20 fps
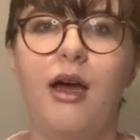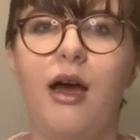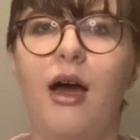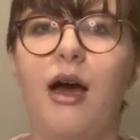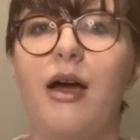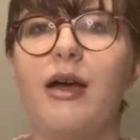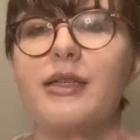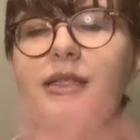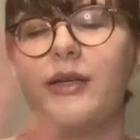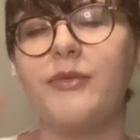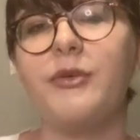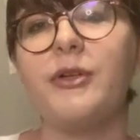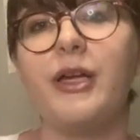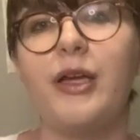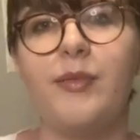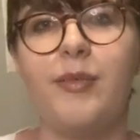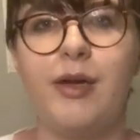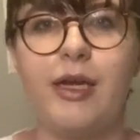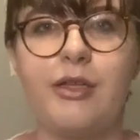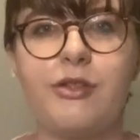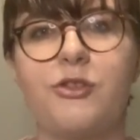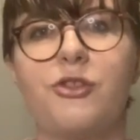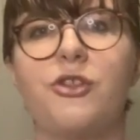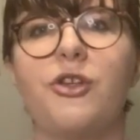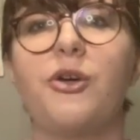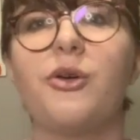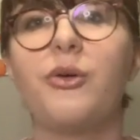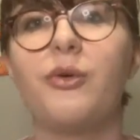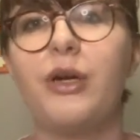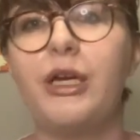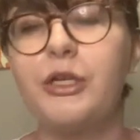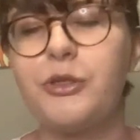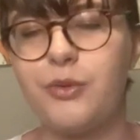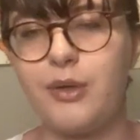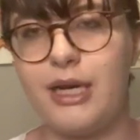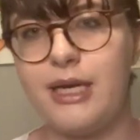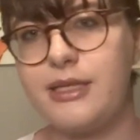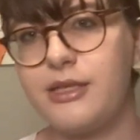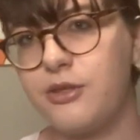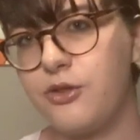uh, several campaigns, so each
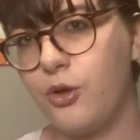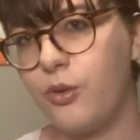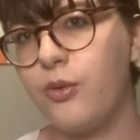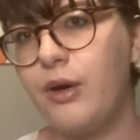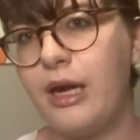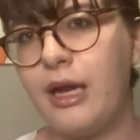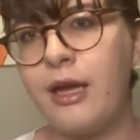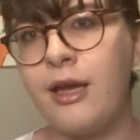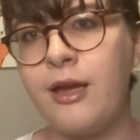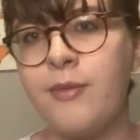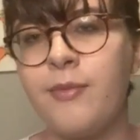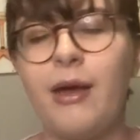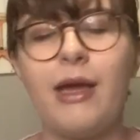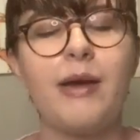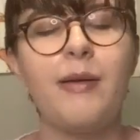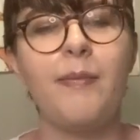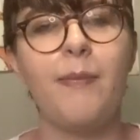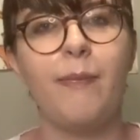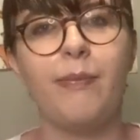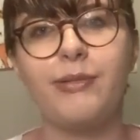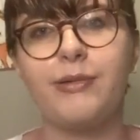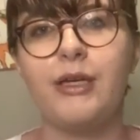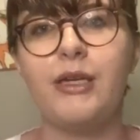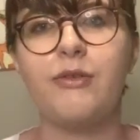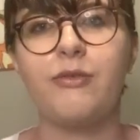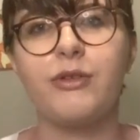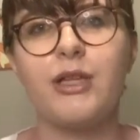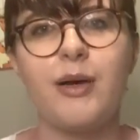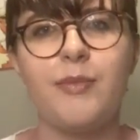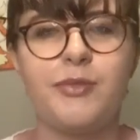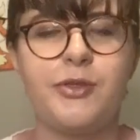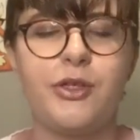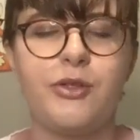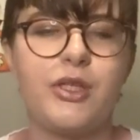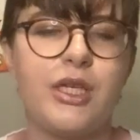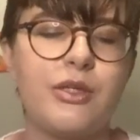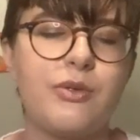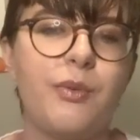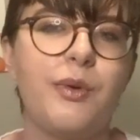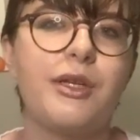one has its own name and plentiful episodes,
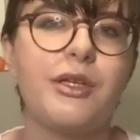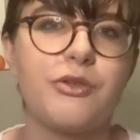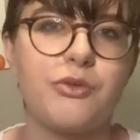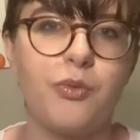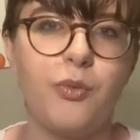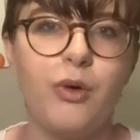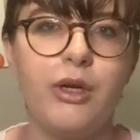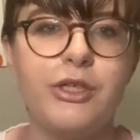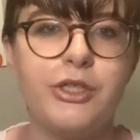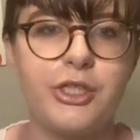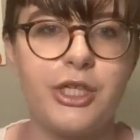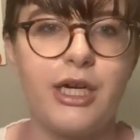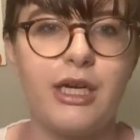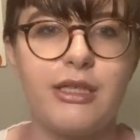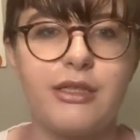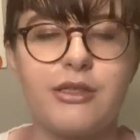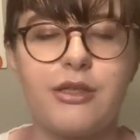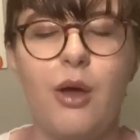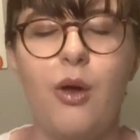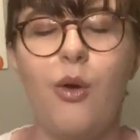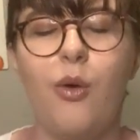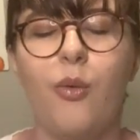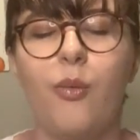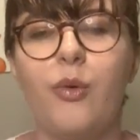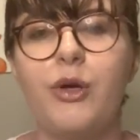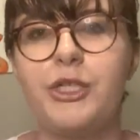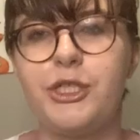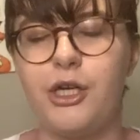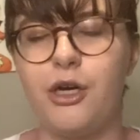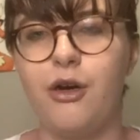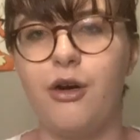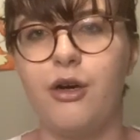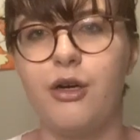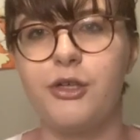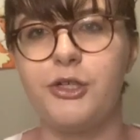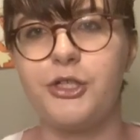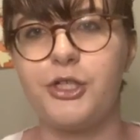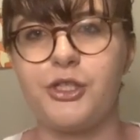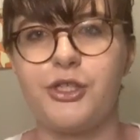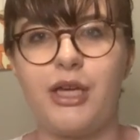as well as one-shots, which are
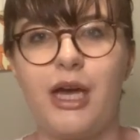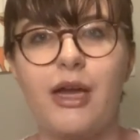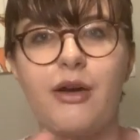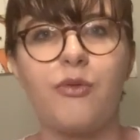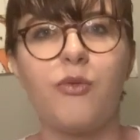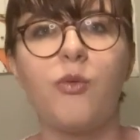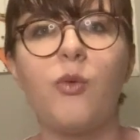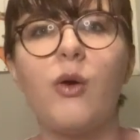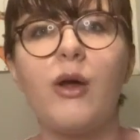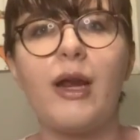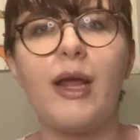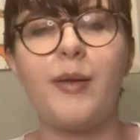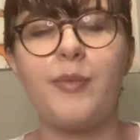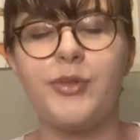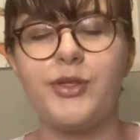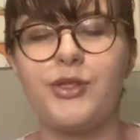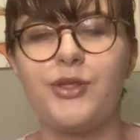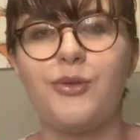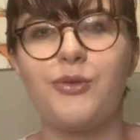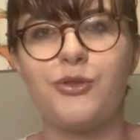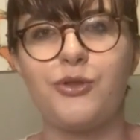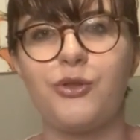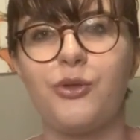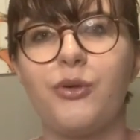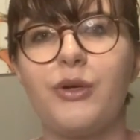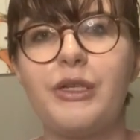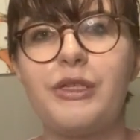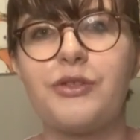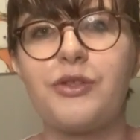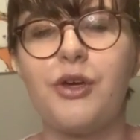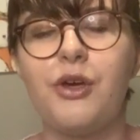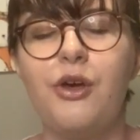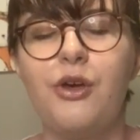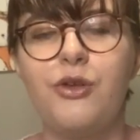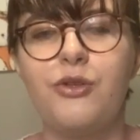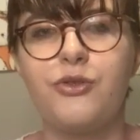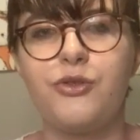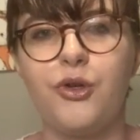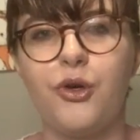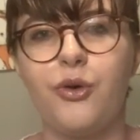just kind of one episode stories.
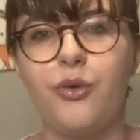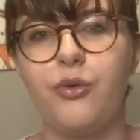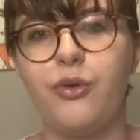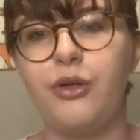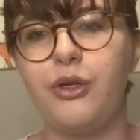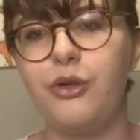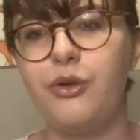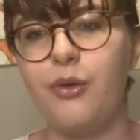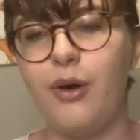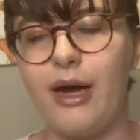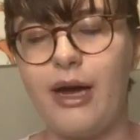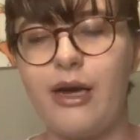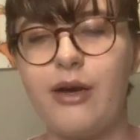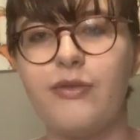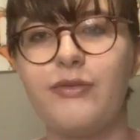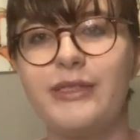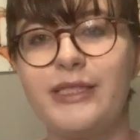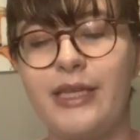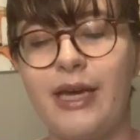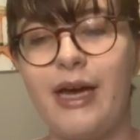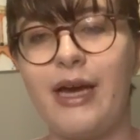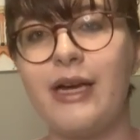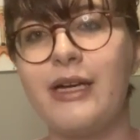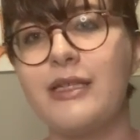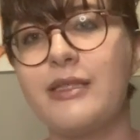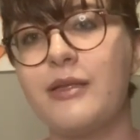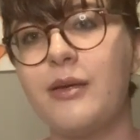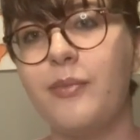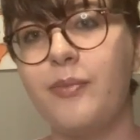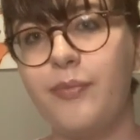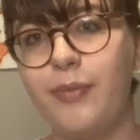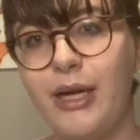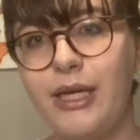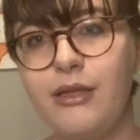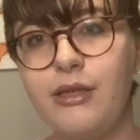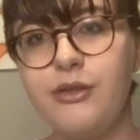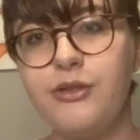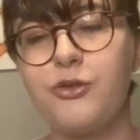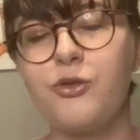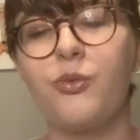So you have Taz
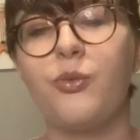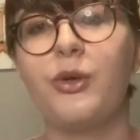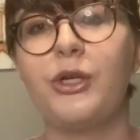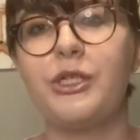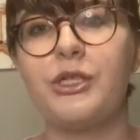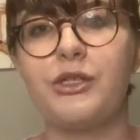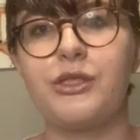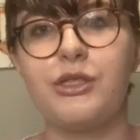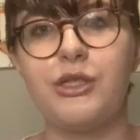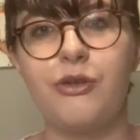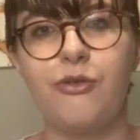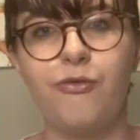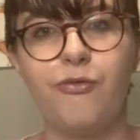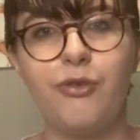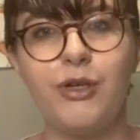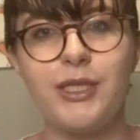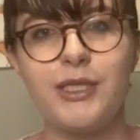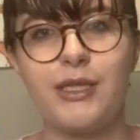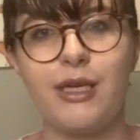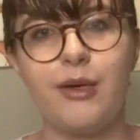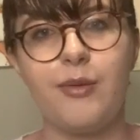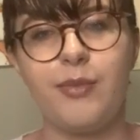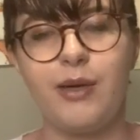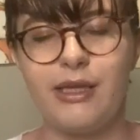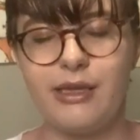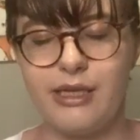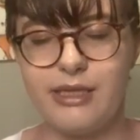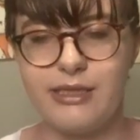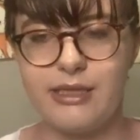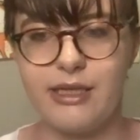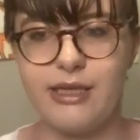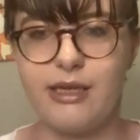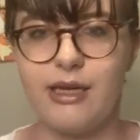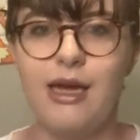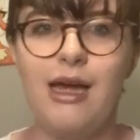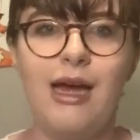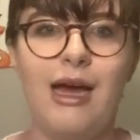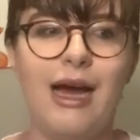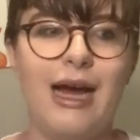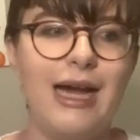Balance, which is the first campaign they did,
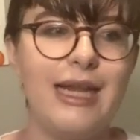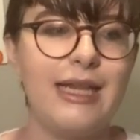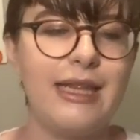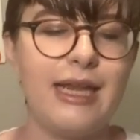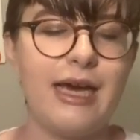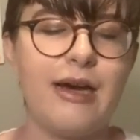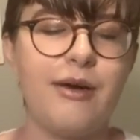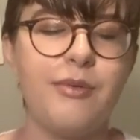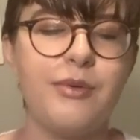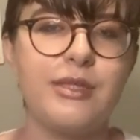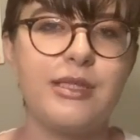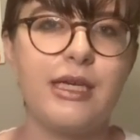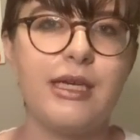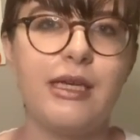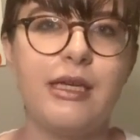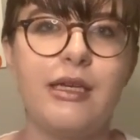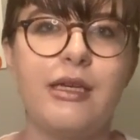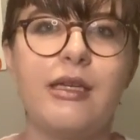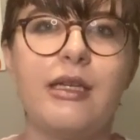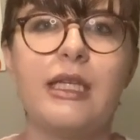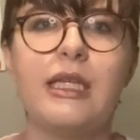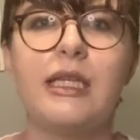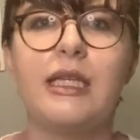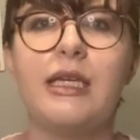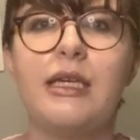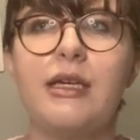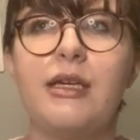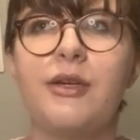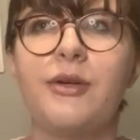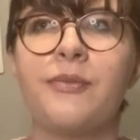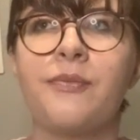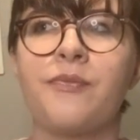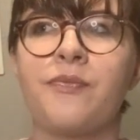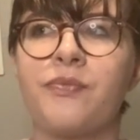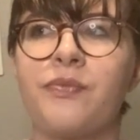and that was in the